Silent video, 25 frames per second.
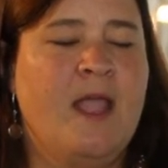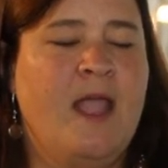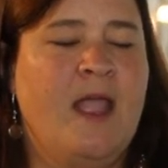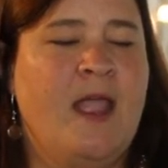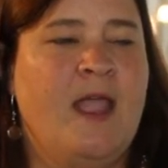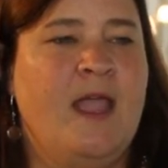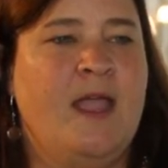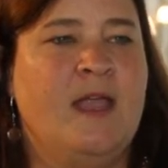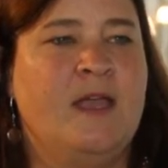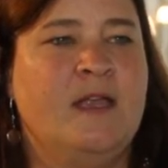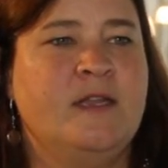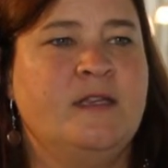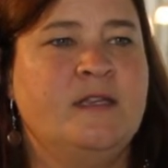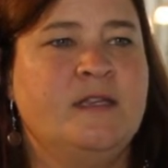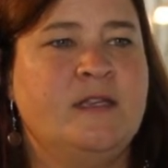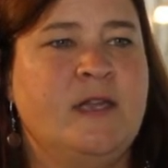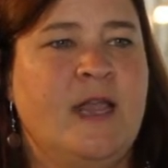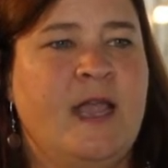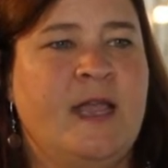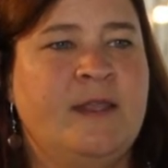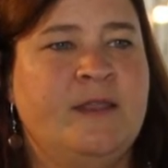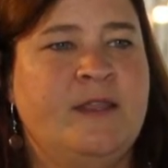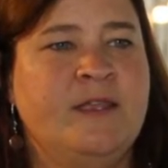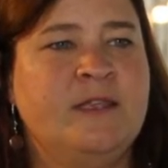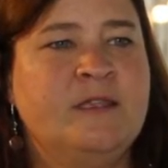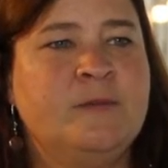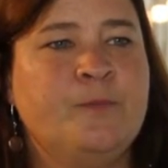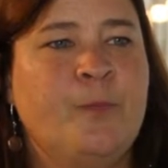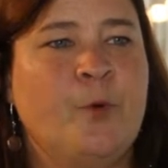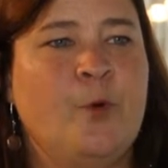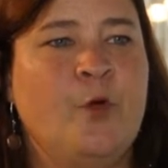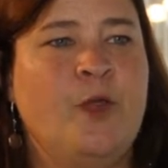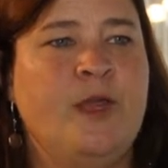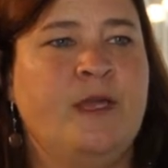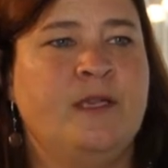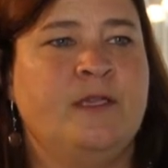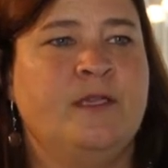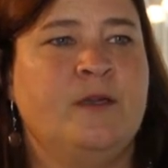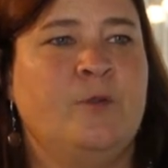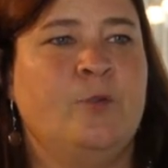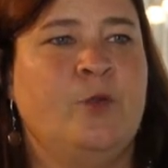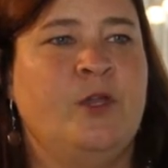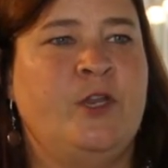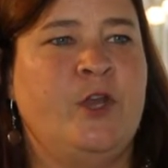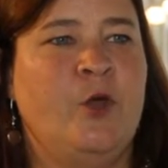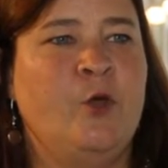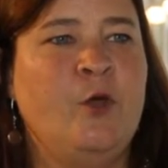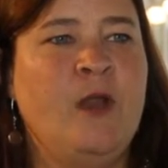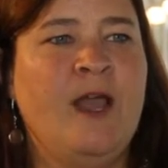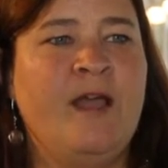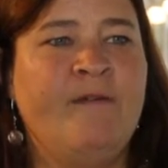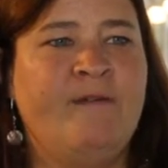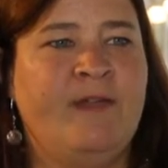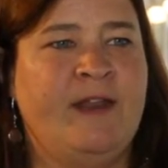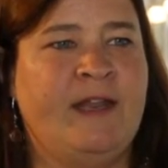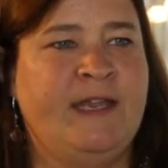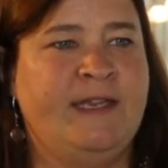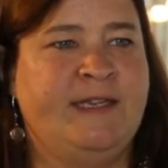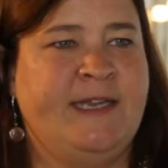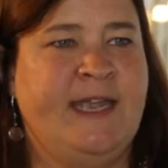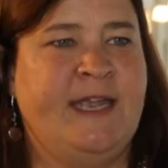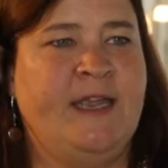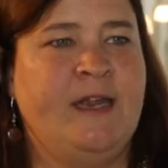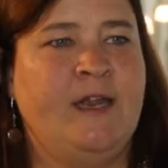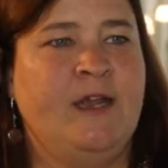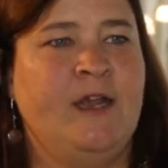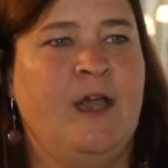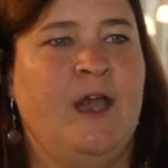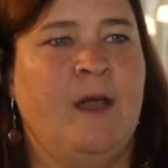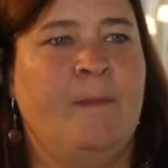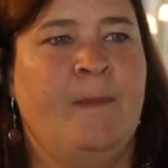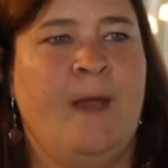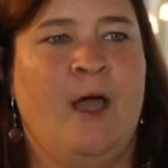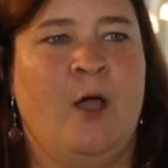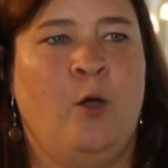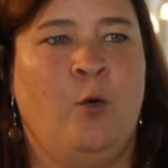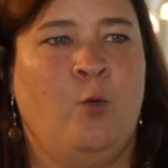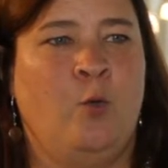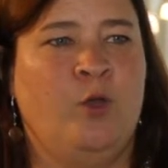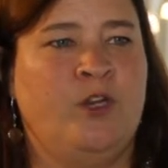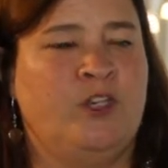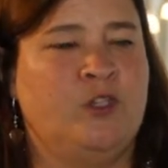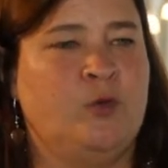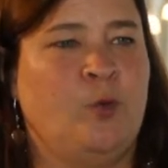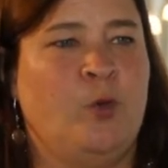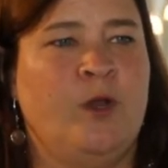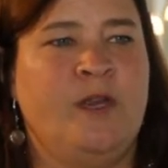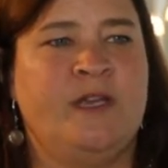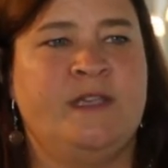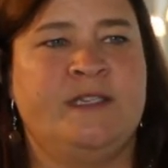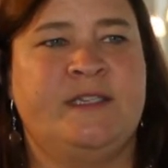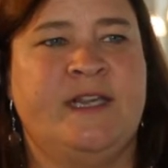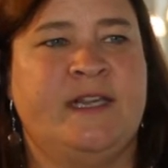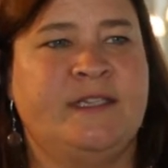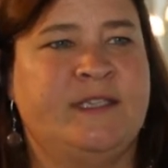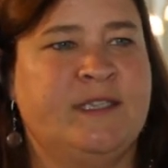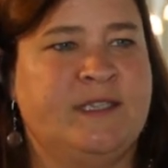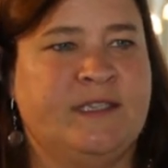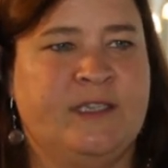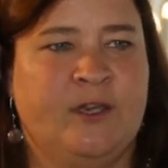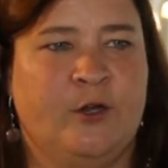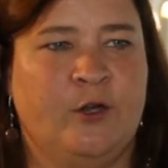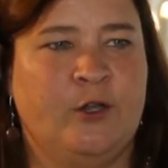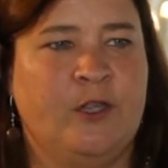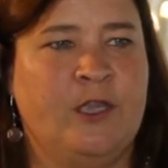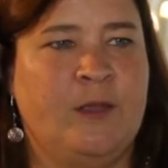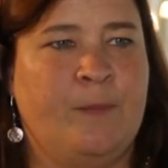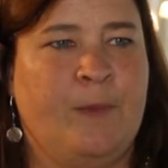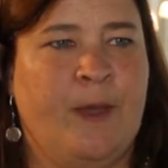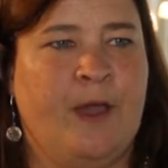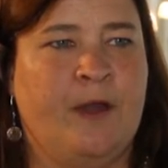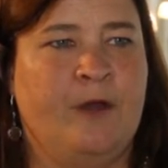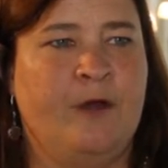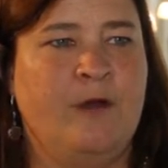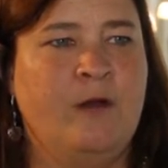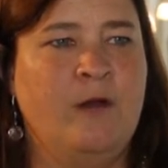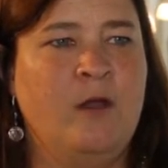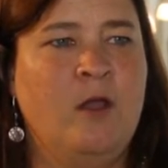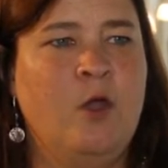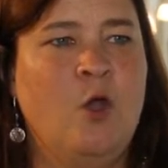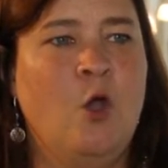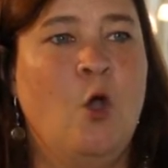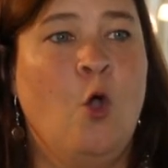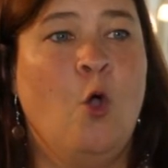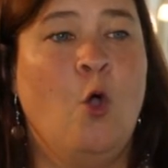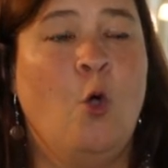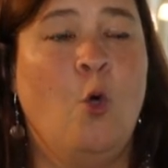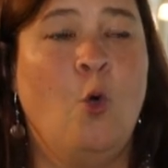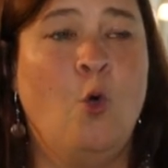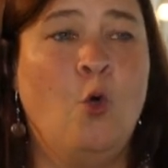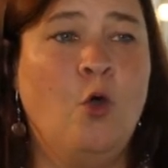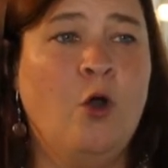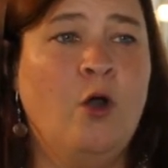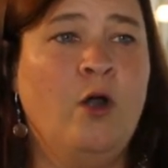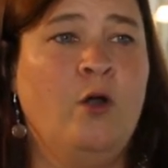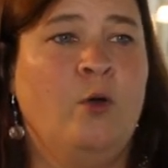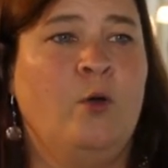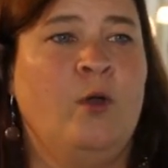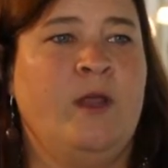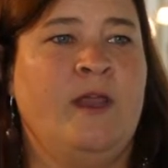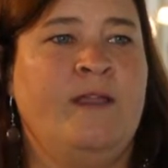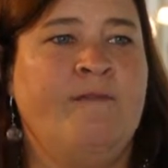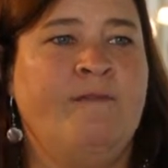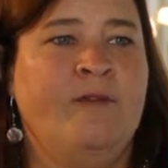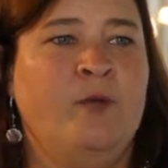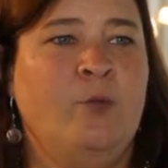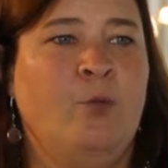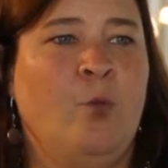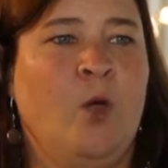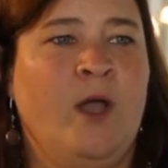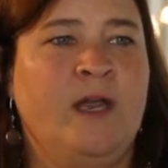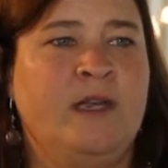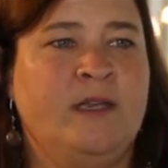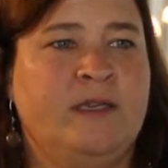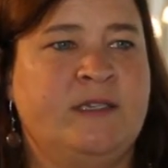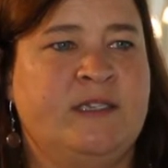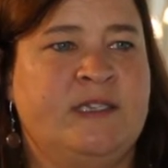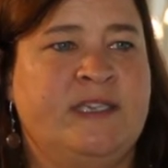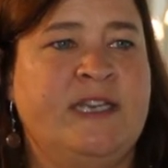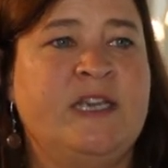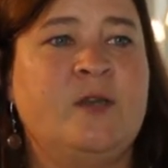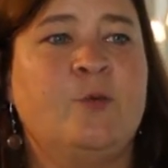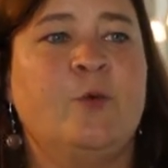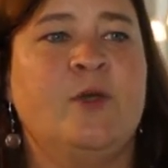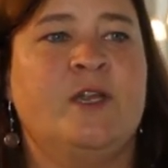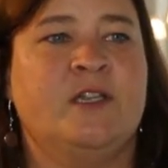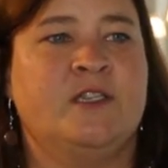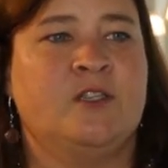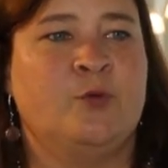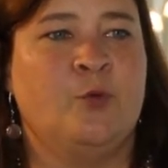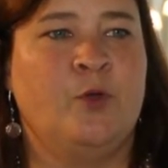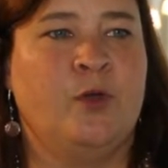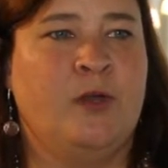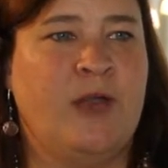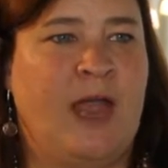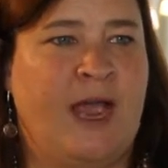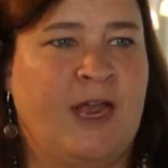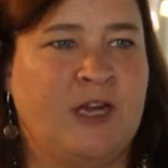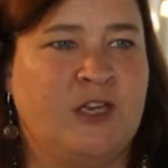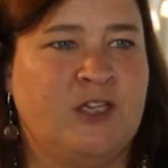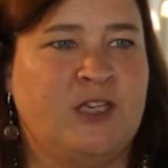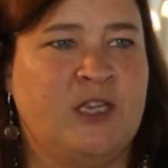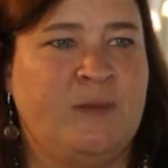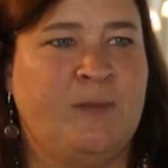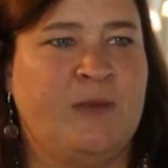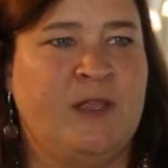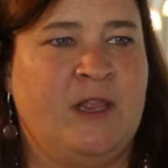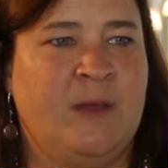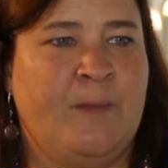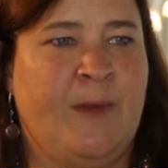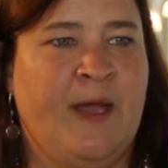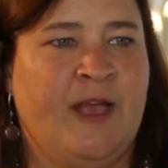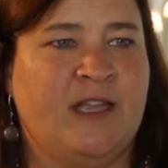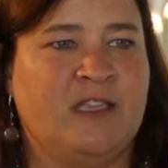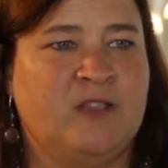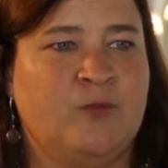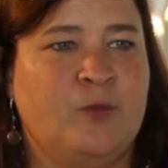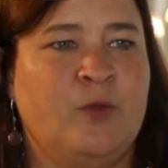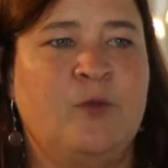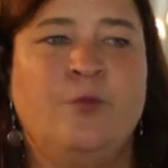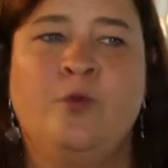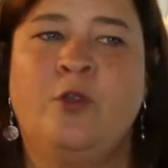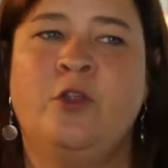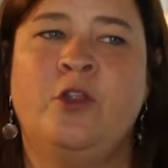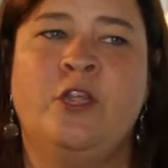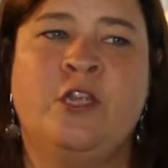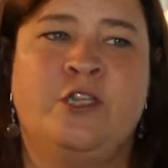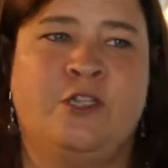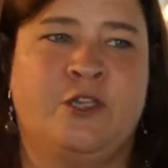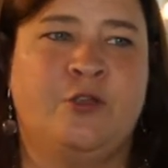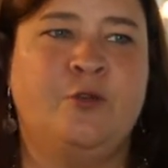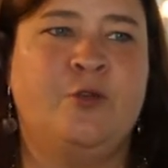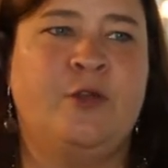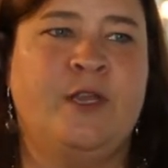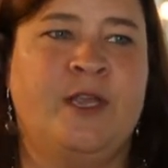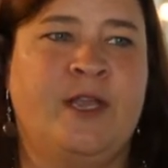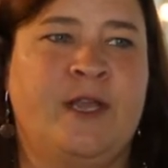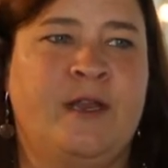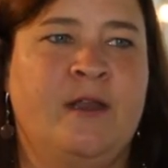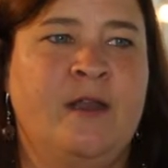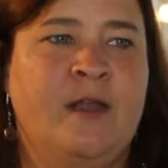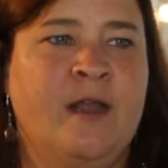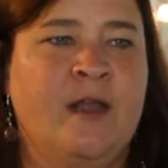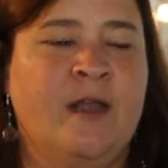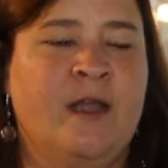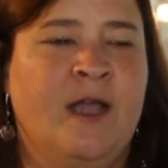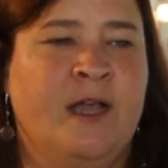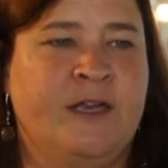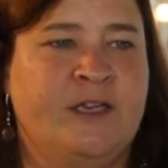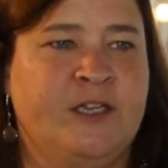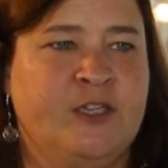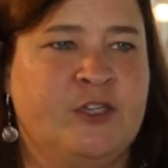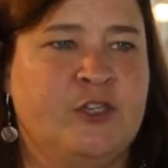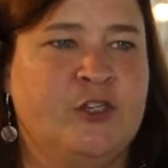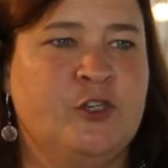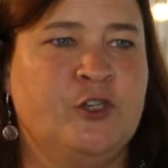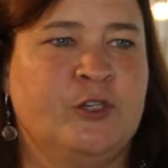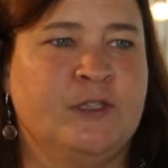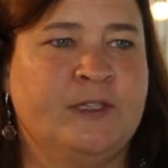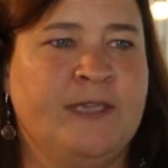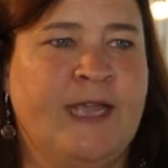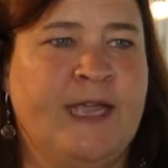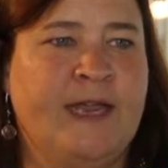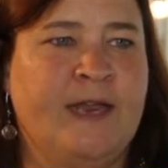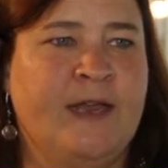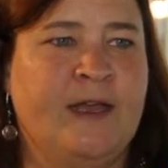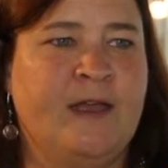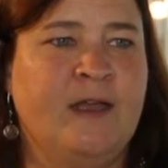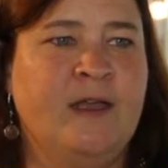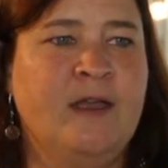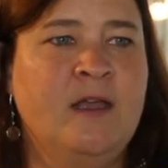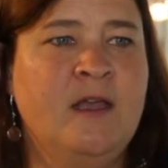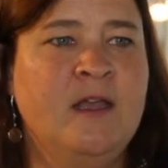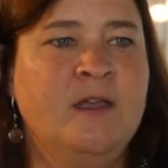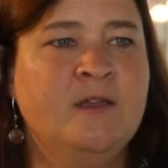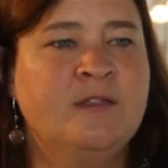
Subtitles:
And at this point, we don't have any data about which one is necessarily better or even what sequence would actually be the best. We really do need additional data.